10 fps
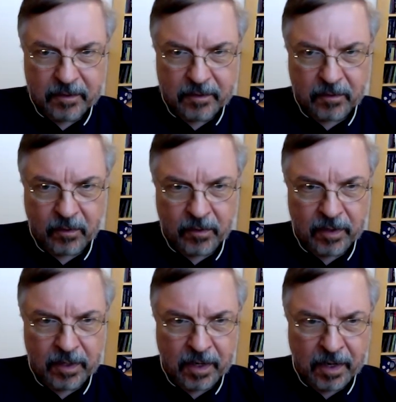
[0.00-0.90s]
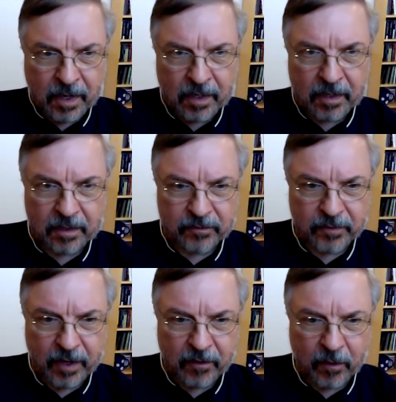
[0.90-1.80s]
So here are
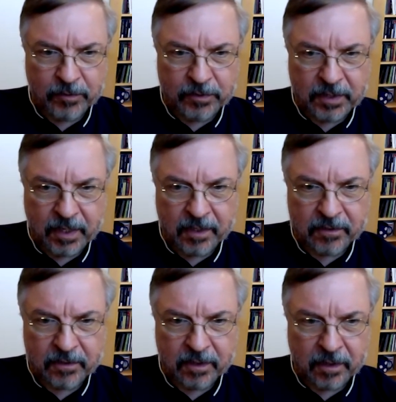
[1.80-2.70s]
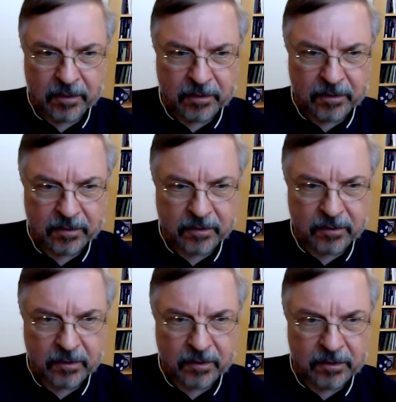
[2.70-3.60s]
trichrome stains and others.
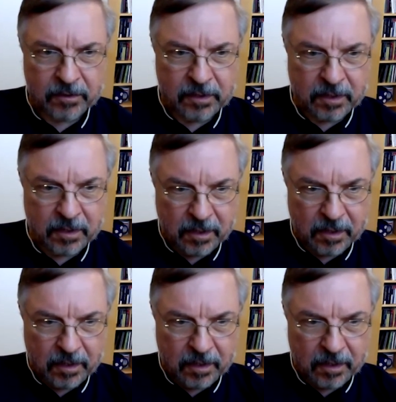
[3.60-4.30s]
As you can see,